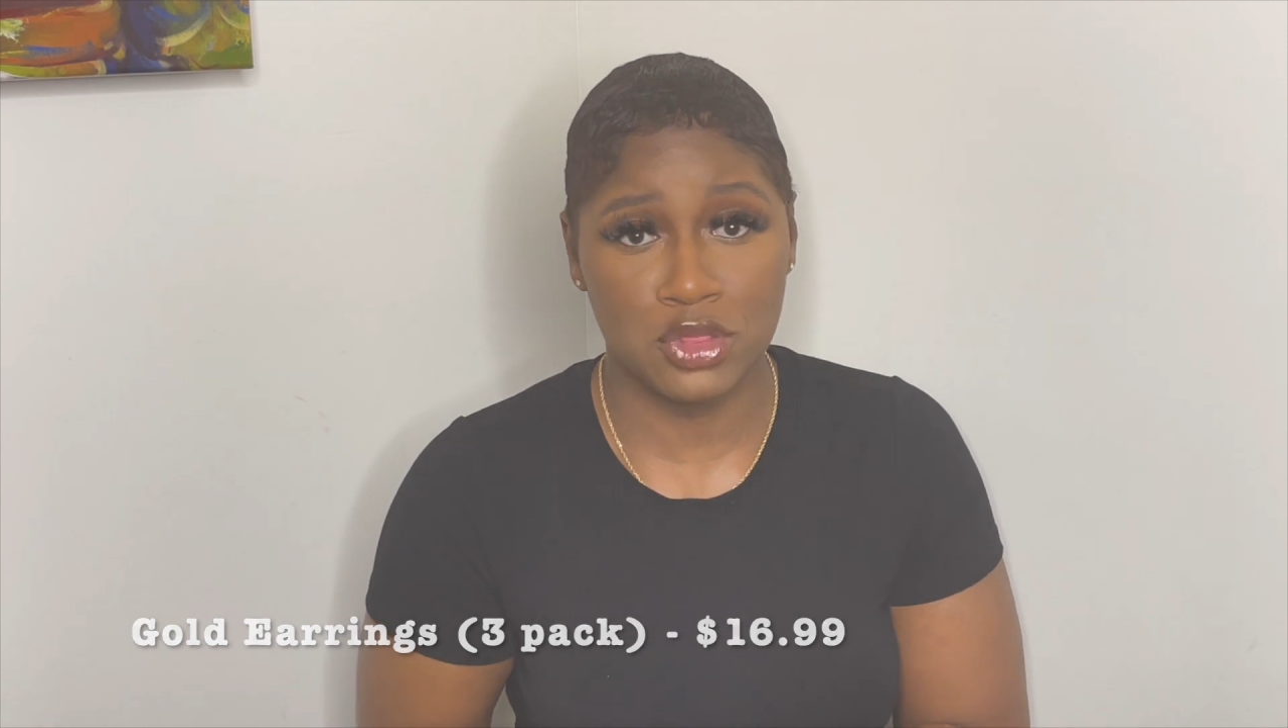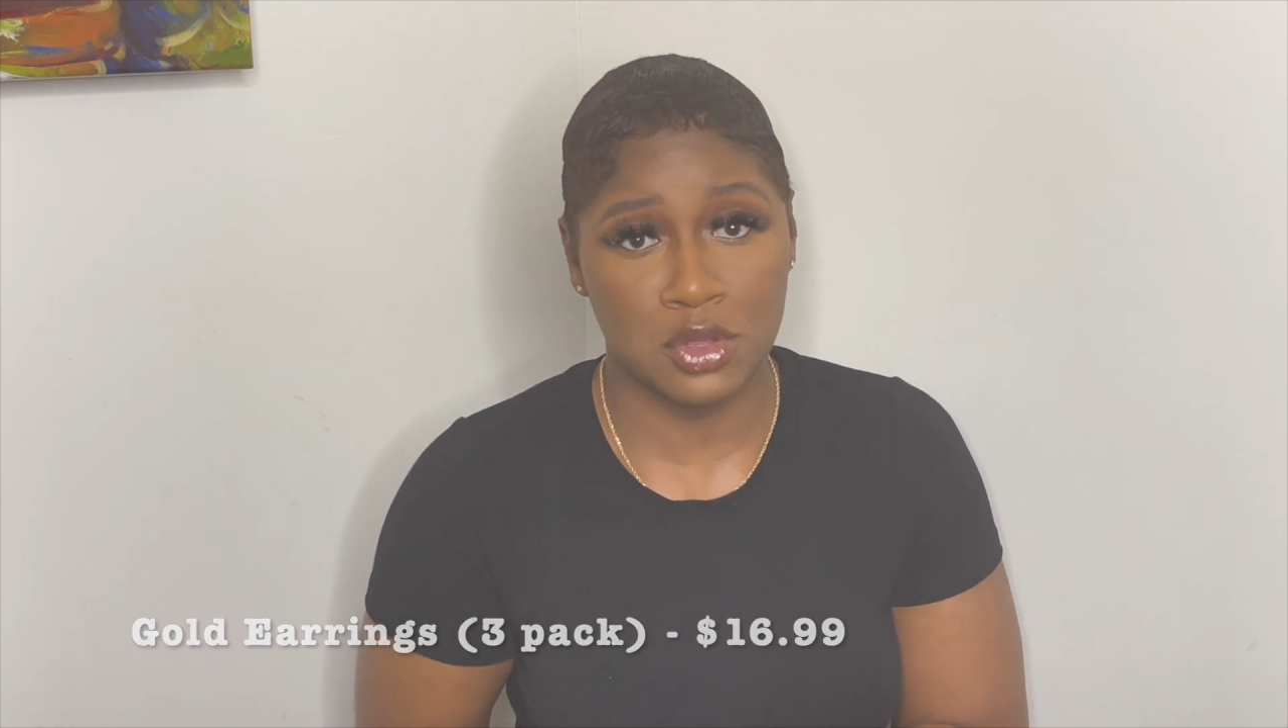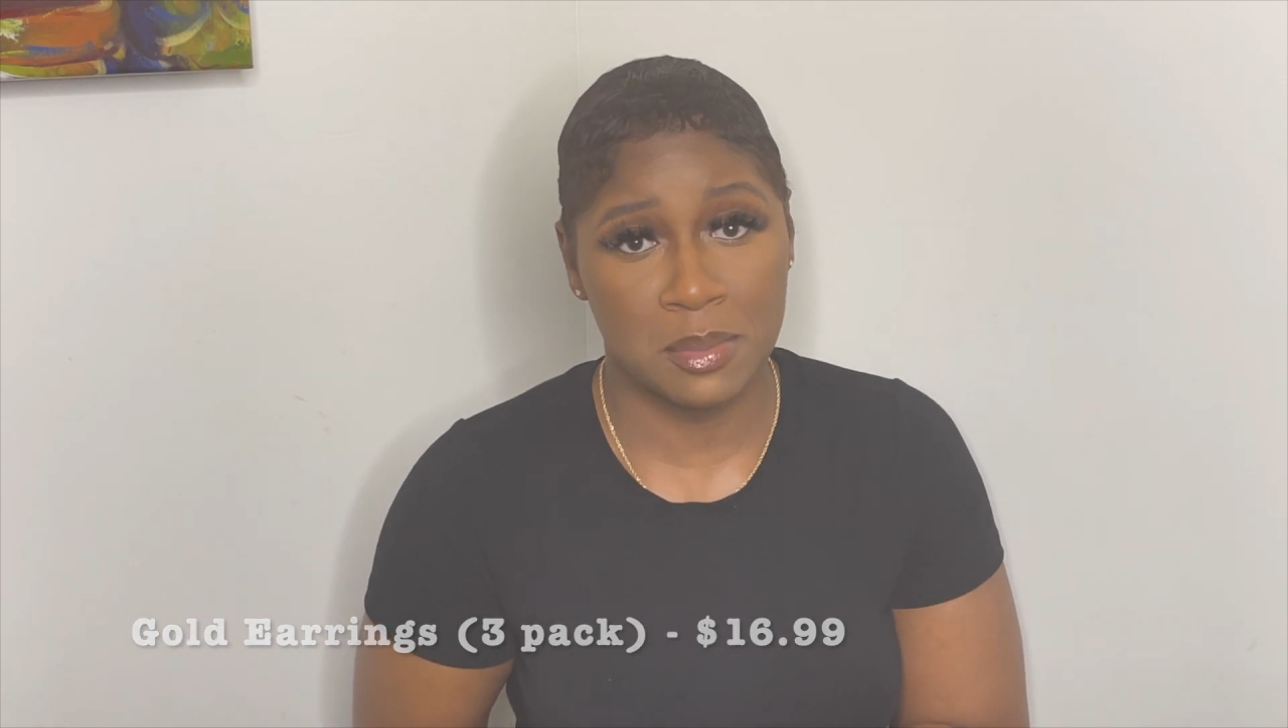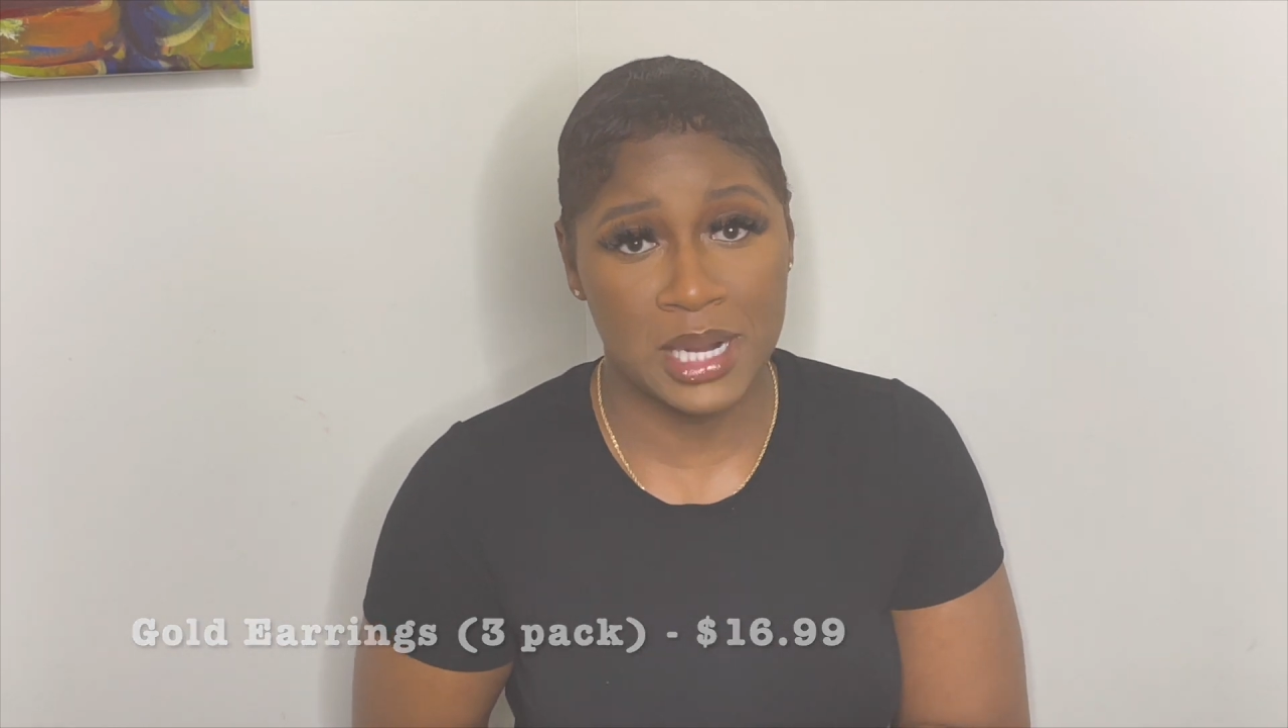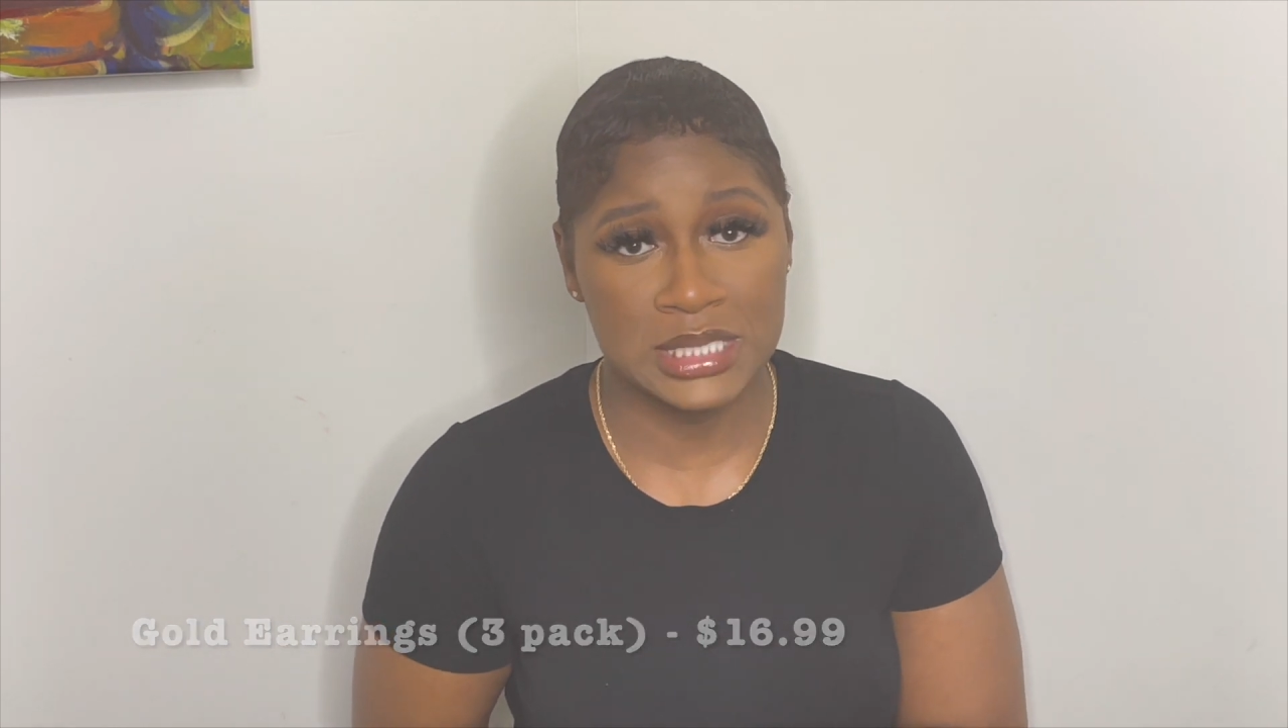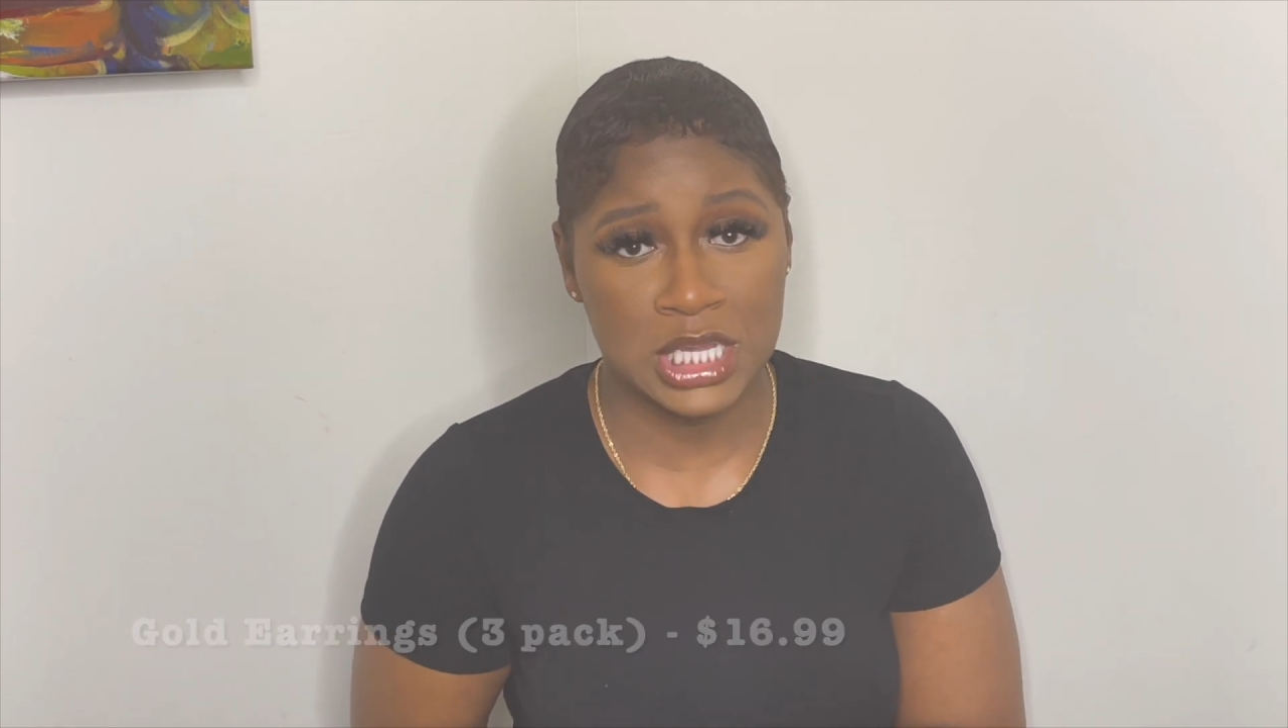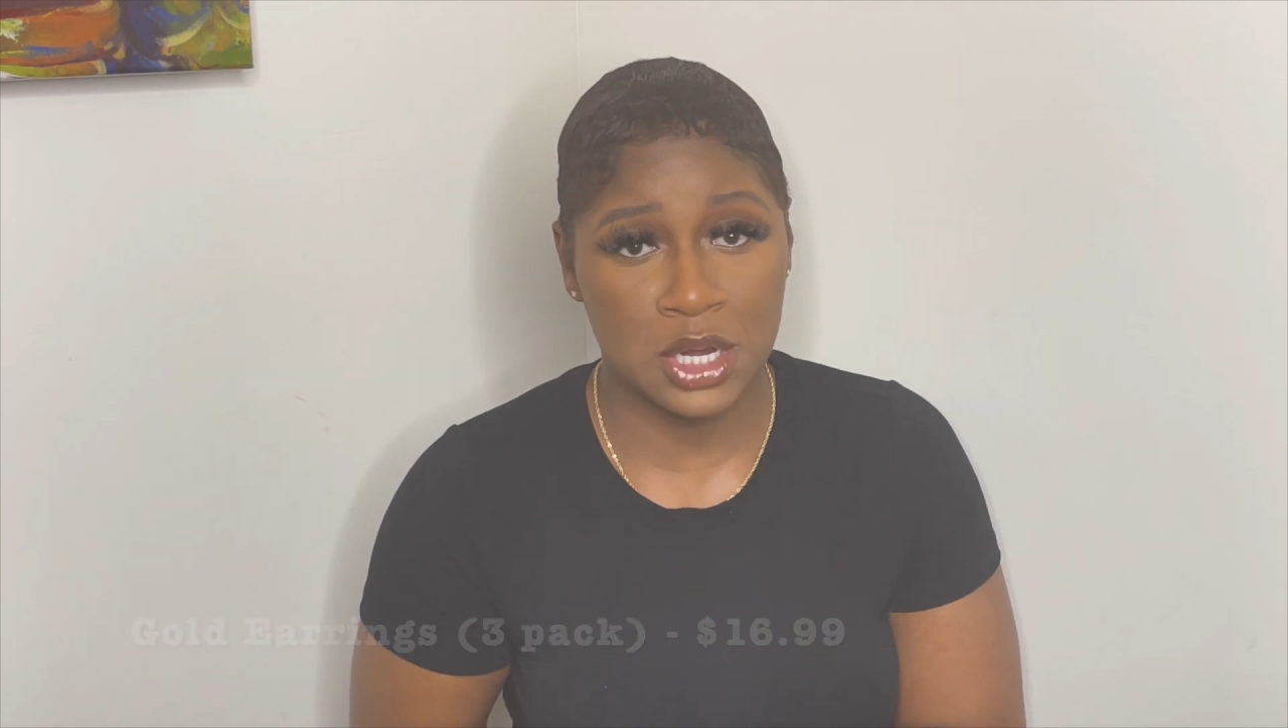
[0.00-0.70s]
three pairs of